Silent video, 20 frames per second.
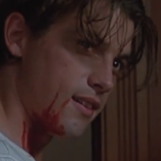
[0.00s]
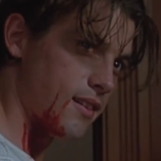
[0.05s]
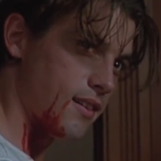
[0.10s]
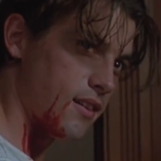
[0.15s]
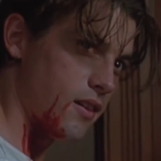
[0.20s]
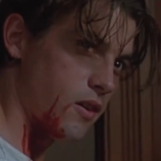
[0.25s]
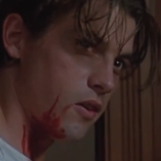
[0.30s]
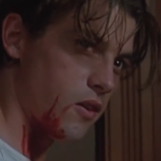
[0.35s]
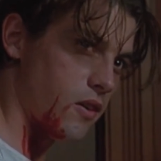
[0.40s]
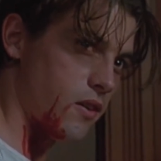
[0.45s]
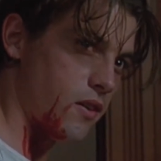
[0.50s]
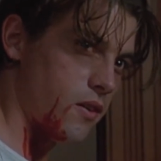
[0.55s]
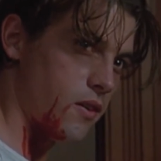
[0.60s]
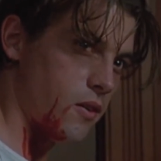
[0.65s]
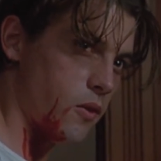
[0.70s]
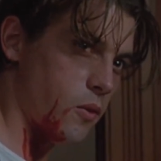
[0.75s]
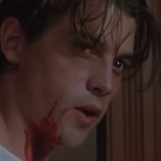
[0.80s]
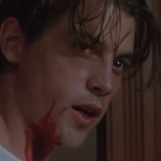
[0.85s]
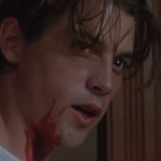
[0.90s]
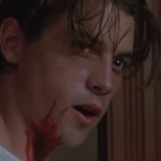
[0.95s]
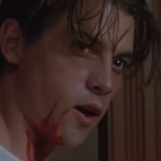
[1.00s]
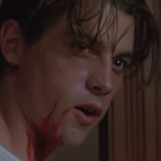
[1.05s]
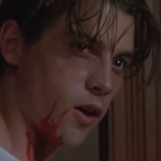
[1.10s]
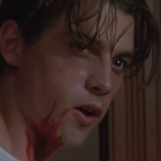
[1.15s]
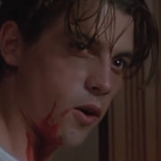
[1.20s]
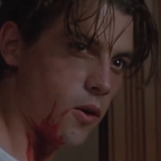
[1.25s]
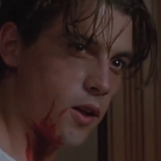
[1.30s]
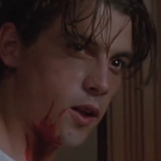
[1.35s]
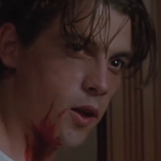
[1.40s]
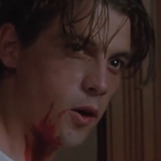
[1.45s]
enough to inspire
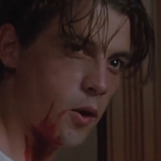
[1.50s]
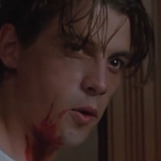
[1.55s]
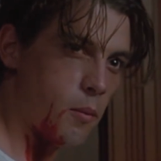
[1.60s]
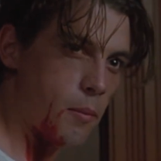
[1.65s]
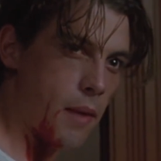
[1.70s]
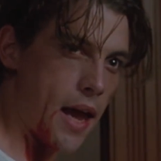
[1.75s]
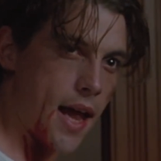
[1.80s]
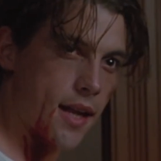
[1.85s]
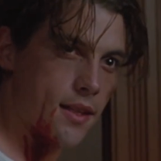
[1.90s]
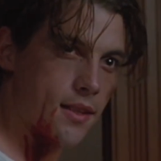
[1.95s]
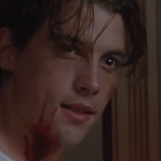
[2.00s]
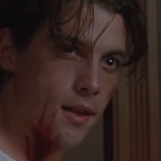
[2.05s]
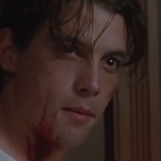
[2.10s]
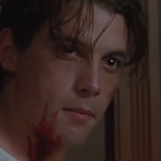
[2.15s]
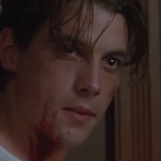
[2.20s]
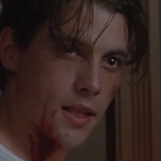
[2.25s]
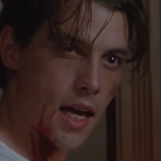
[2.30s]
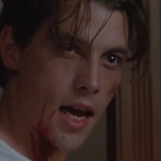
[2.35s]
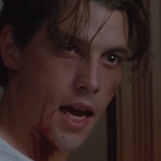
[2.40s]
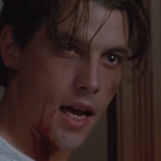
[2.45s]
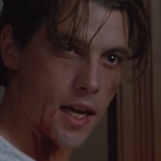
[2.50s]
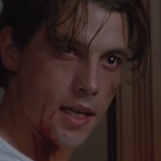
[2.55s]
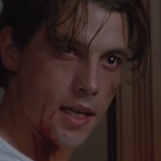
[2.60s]
confidence in what's to